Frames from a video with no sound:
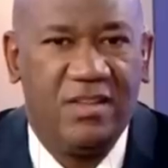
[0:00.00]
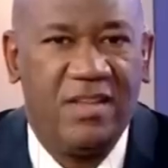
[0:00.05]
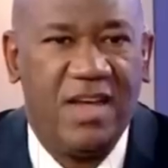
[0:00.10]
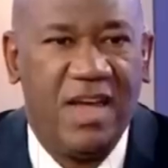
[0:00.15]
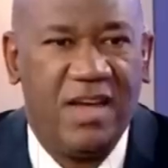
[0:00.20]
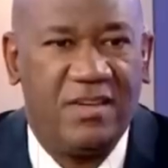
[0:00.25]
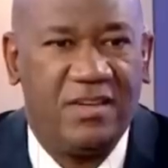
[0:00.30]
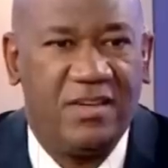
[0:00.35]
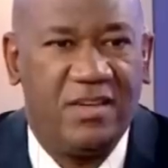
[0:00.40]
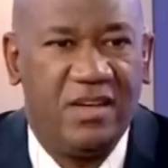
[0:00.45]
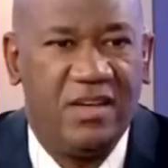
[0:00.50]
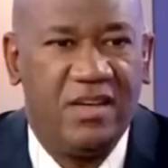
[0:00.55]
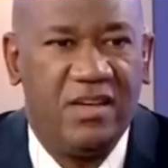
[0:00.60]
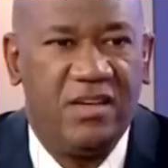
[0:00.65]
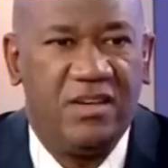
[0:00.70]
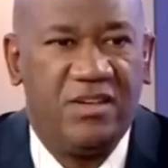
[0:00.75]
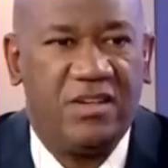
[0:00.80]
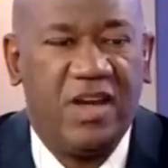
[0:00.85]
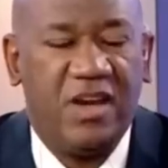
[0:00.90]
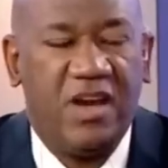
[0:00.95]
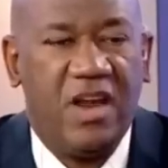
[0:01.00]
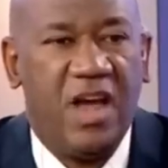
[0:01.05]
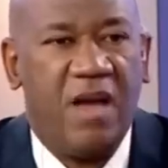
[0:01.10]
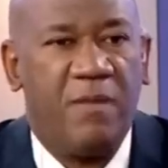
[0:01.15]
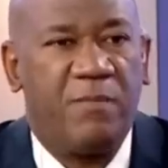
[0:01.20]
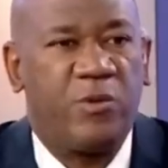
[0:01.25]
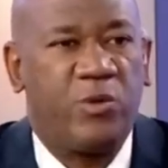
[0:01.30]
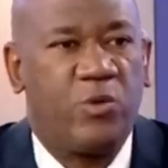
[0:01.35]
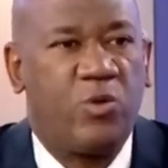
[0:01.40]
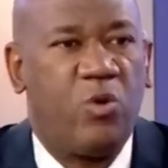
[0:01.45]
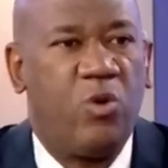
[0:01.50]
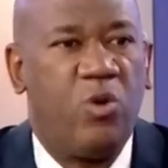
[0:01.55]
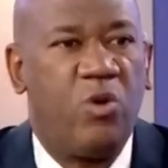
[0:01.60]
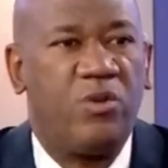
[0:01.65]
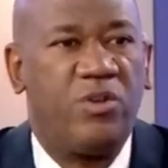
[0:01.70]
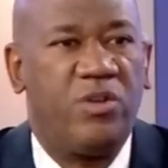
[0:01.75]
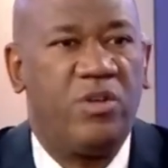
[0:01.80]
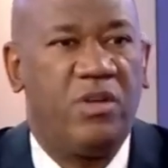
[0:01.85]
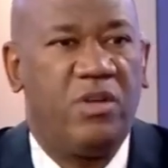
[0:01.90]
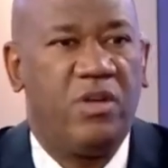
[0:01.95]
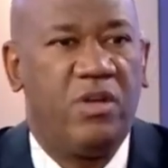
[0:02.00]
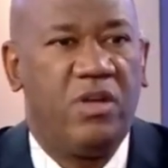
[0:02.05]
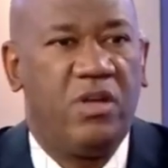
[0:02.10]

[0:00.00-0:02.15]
that shall have scored